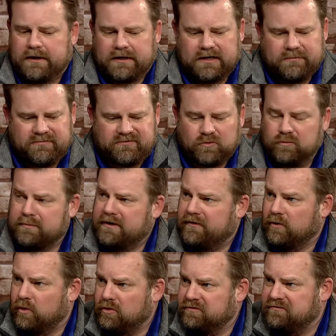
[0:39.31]
Um, it's owned by
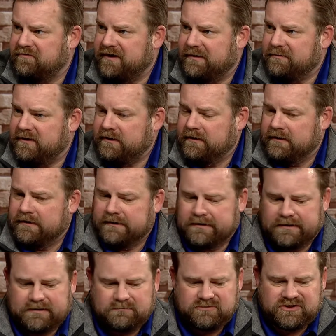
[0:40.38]
the Holton family.
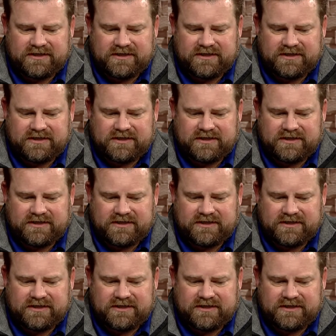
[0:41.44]
Um,